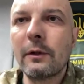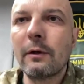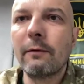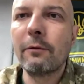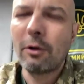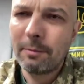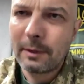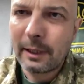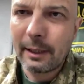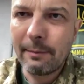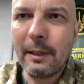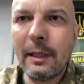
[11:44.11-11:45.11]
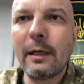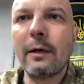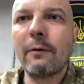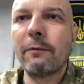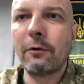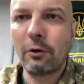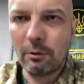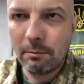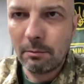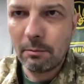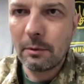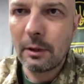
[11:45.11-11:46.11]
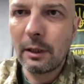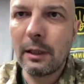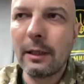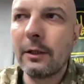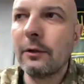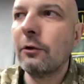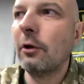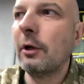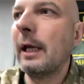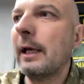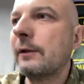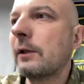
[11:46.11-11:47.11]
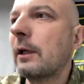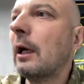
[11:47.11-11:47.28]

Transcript: uh, from Crimea, from Donetsk,